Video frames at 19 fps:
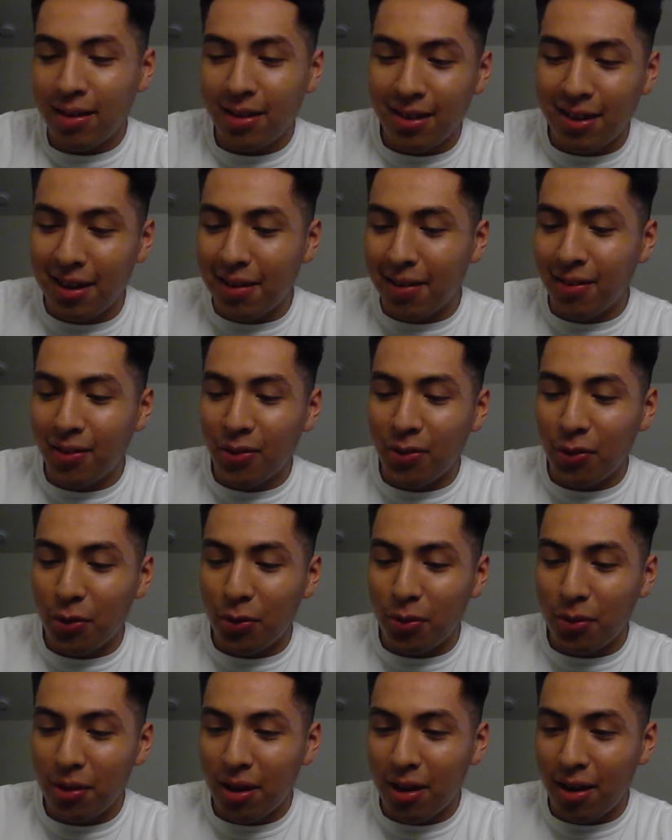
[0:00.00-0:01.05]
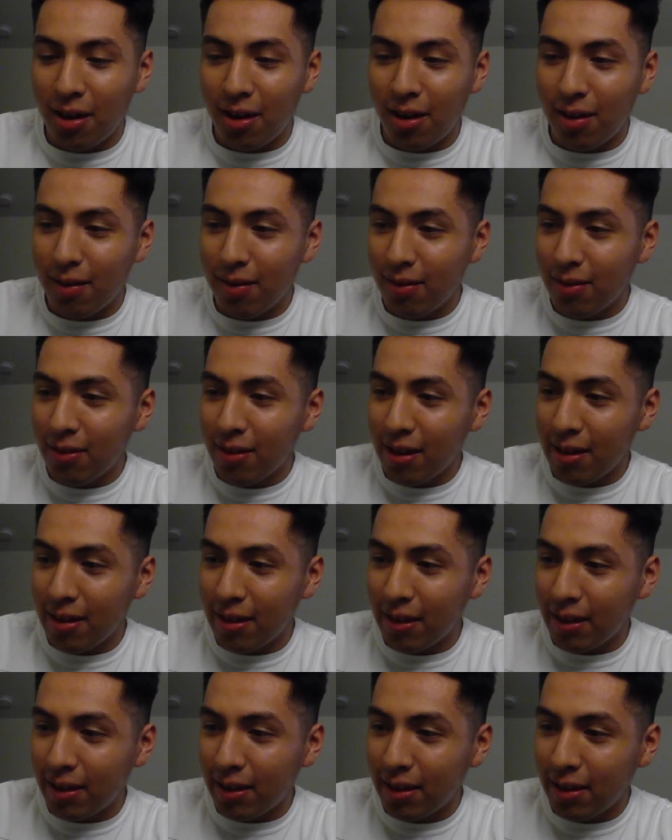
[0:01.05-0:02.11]
yeah. So I
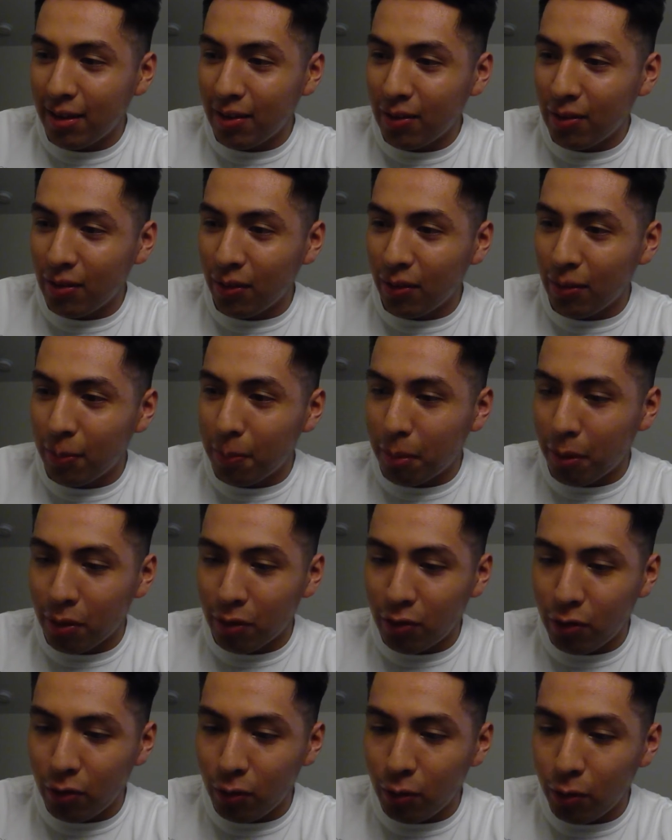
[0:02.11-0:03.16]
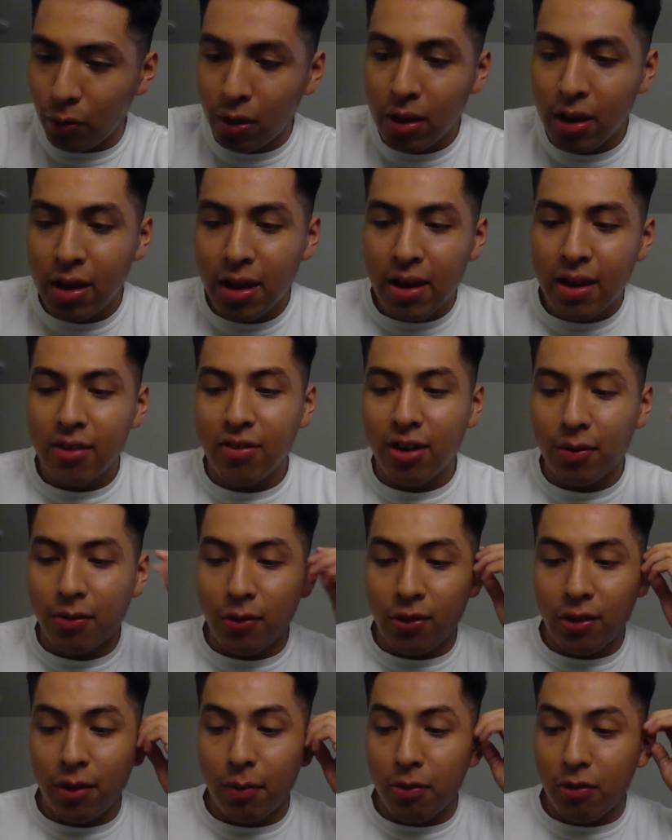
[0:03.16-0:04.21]
think still in part 2, chapter
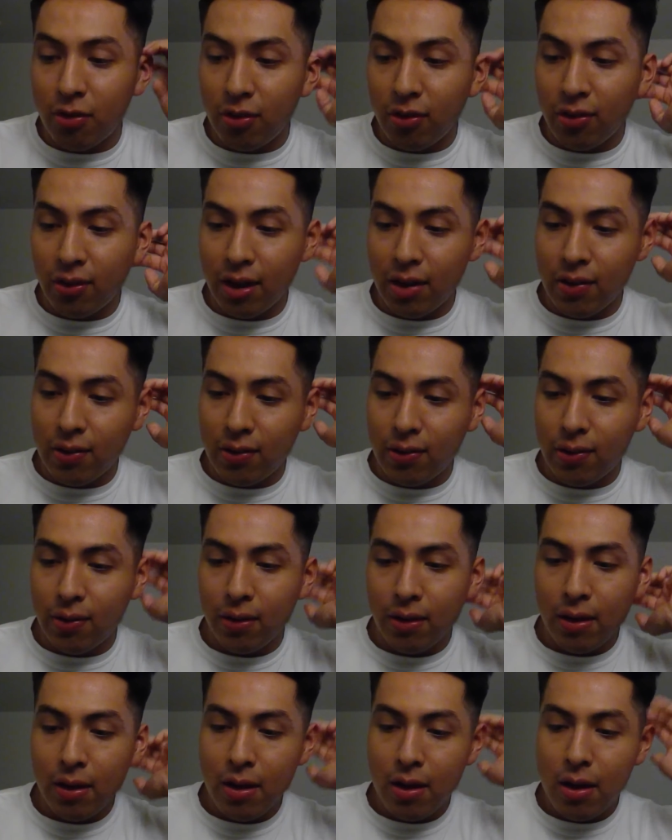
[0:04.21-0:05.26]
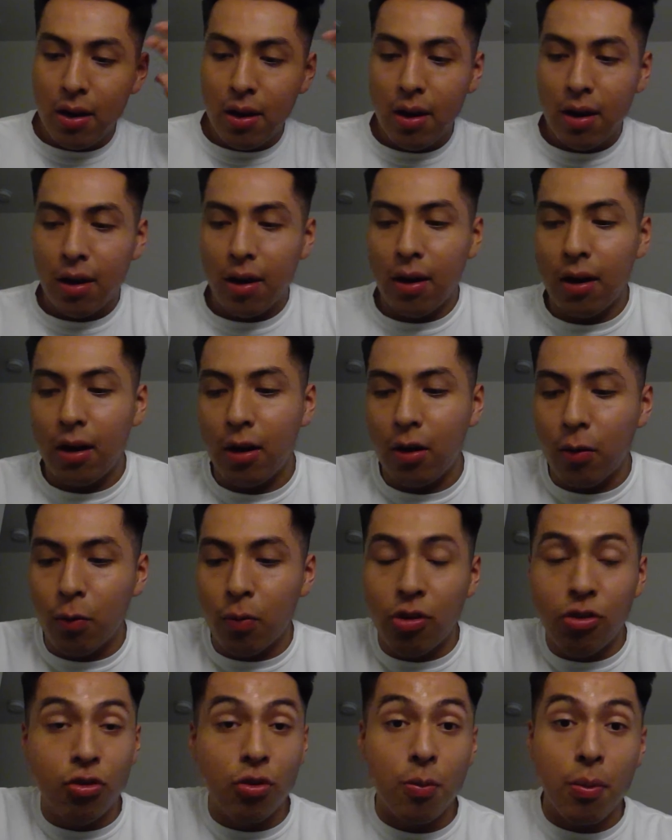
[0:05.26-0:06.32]
7, she cites
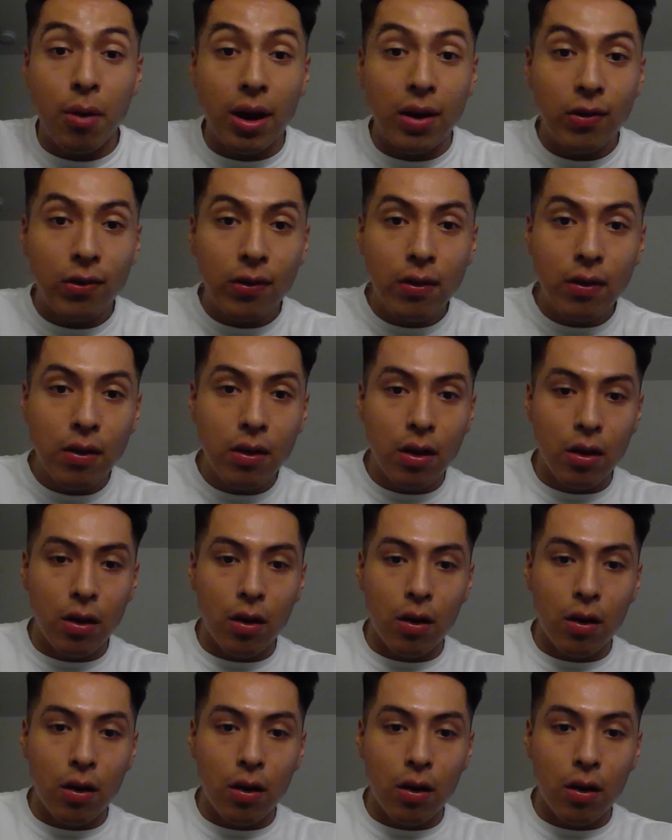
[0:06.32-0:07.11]
Richard Branson.